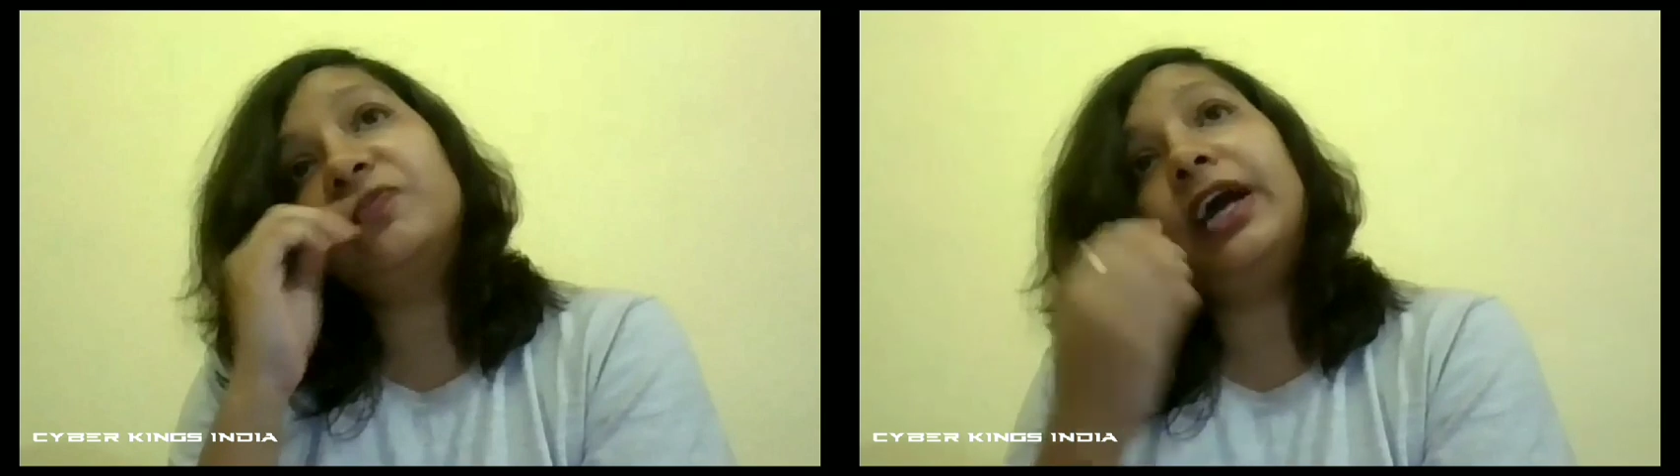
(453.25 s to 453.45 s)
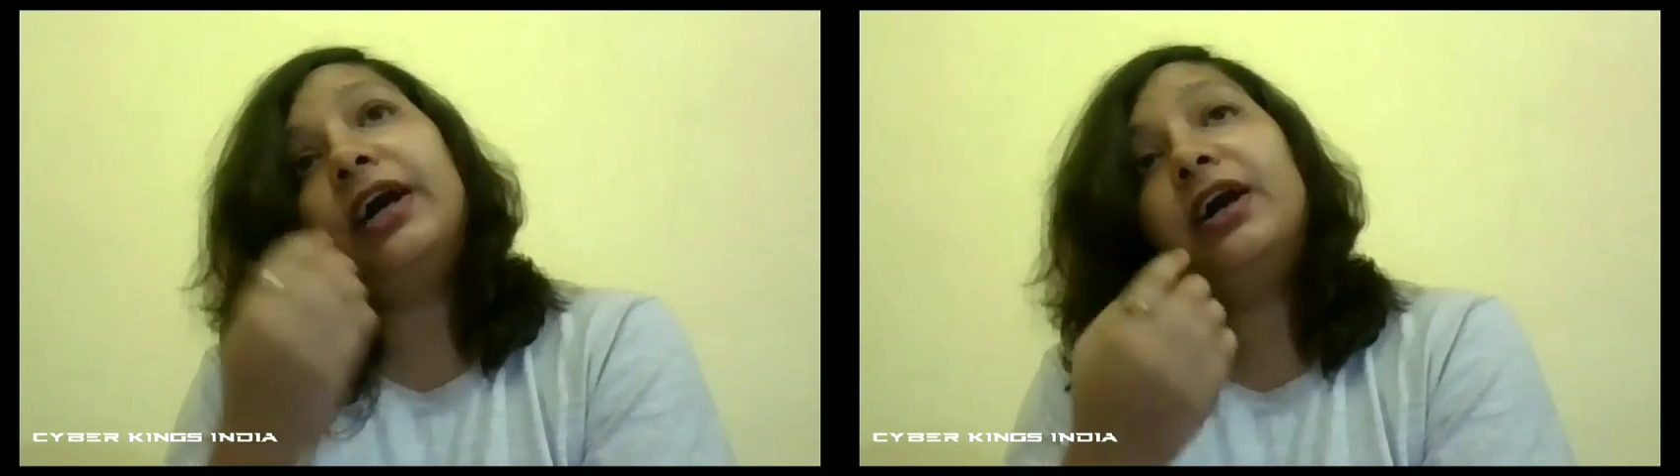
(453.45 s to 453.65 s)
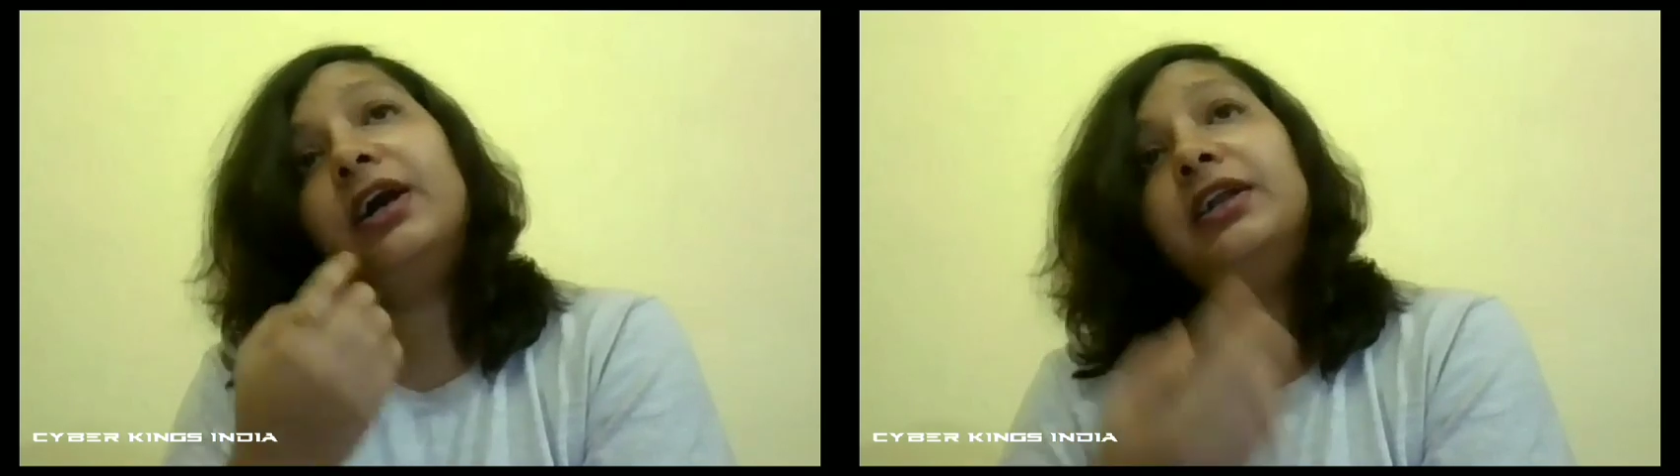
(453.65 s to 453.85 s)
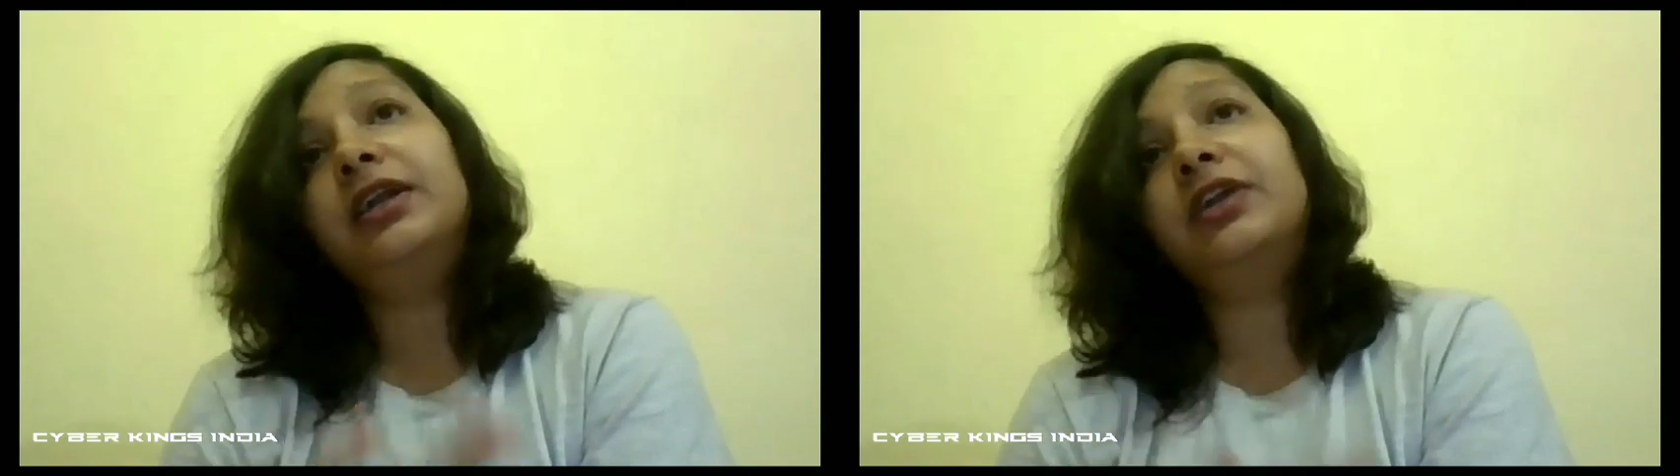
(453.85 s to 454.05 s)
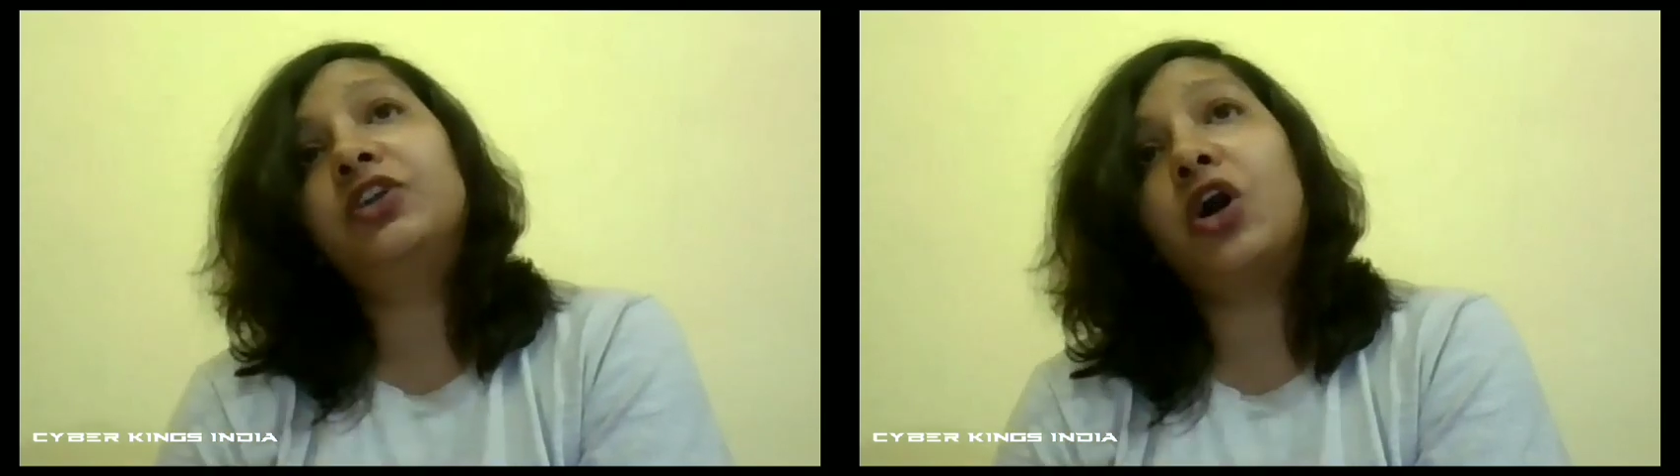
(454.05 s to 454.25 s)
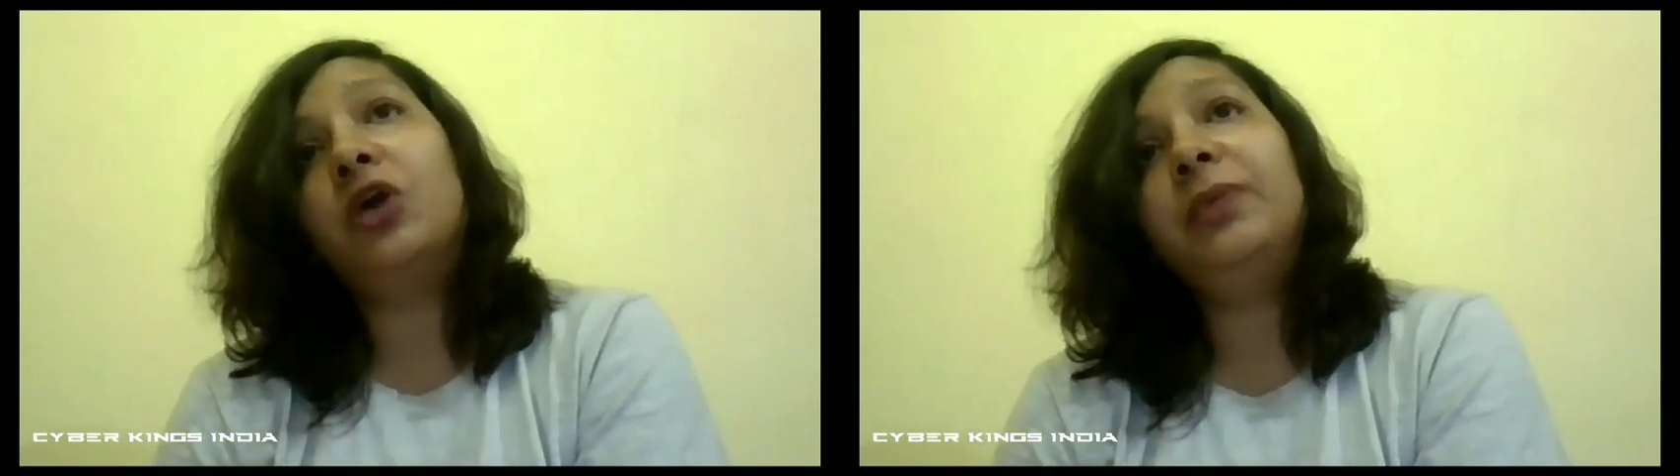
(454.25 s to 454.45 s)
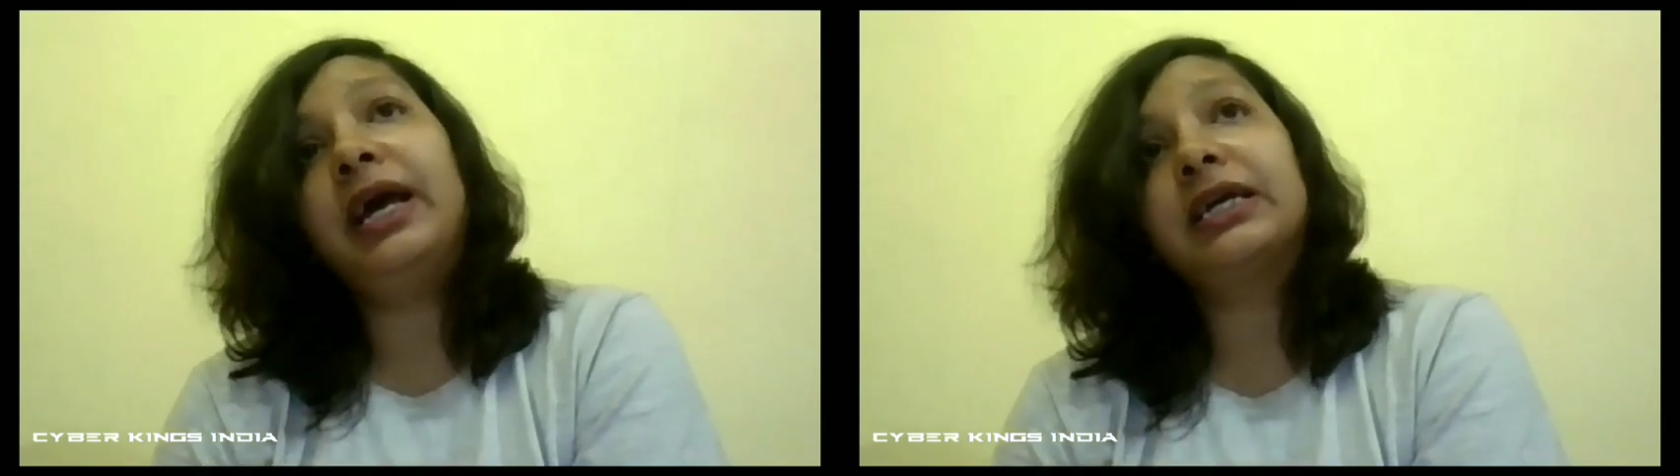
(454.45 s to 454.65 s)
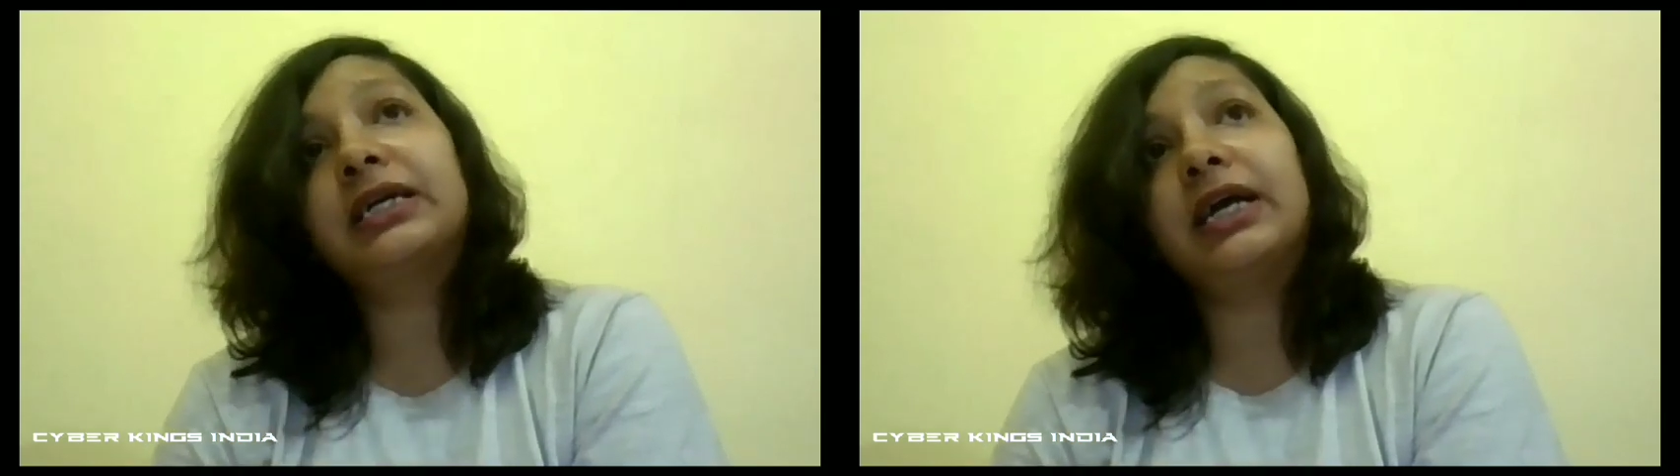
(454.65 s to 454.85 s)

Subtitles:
the drawback,